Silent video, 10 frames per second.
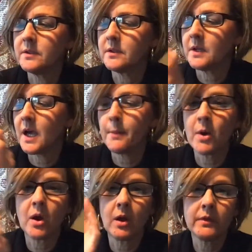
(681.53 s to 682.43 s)
I
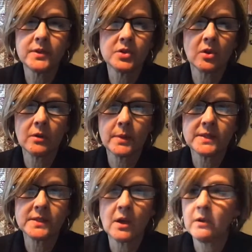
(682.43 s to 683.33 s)
bought all this yarn
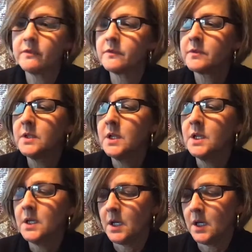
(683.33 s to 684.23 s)
myself.
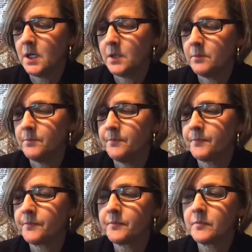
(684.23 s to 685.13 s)
I'm
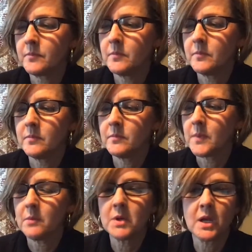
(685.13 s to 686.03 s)

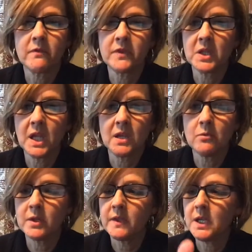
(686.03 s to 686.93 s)
not affiliated
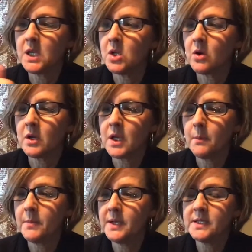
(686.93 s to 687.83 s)
with any yarn
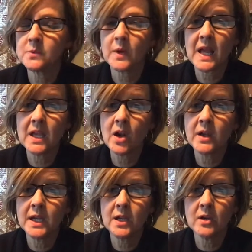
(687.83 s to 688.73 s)
companies. When I get on
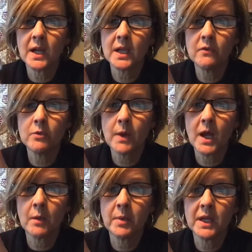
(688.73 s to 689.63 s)
here and I give you my
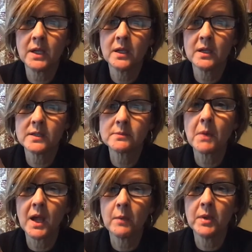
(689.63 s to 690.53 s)
opinion, it's
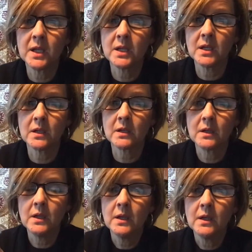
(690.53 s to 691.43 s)
my opinion.
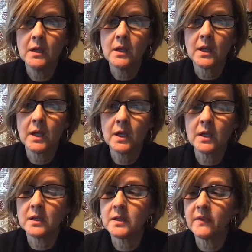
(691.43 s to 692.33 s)

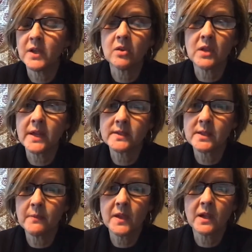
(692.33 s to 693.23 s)
And if I don't like
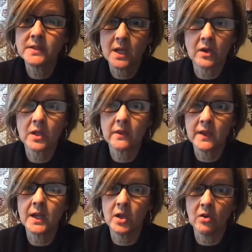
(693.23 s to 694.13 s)
something, I'll tell you that
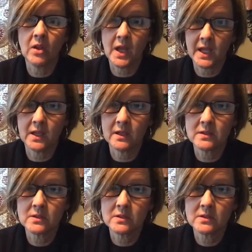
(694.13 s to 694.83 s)
I don't like it,